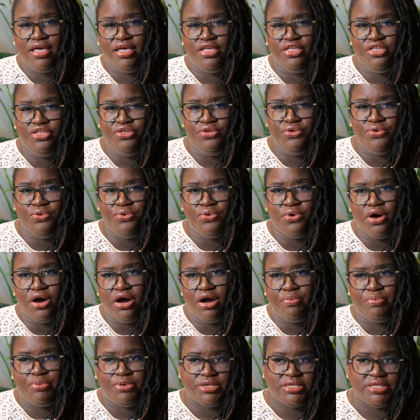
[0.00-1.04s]
you
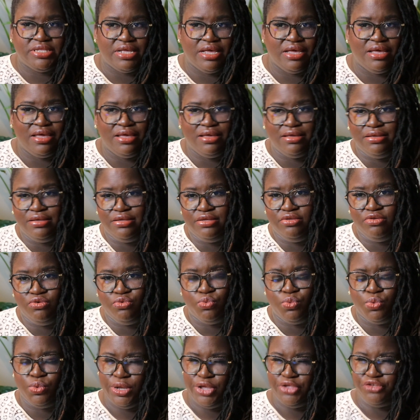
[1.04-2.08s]
are per se
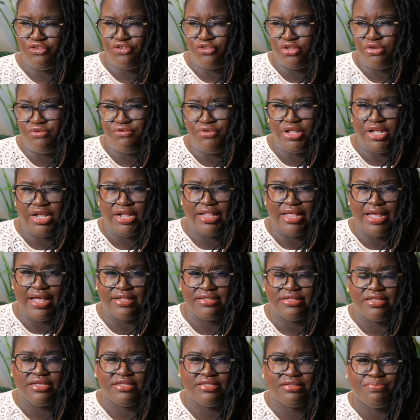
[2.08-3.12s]
you interested in reading
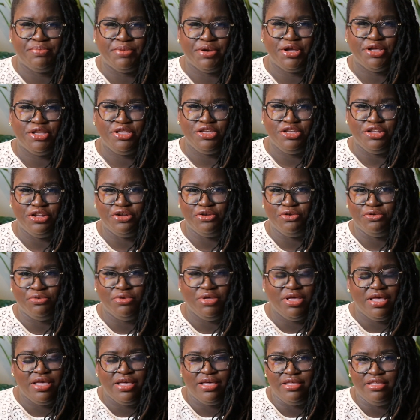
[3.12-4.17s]
classics, but you know,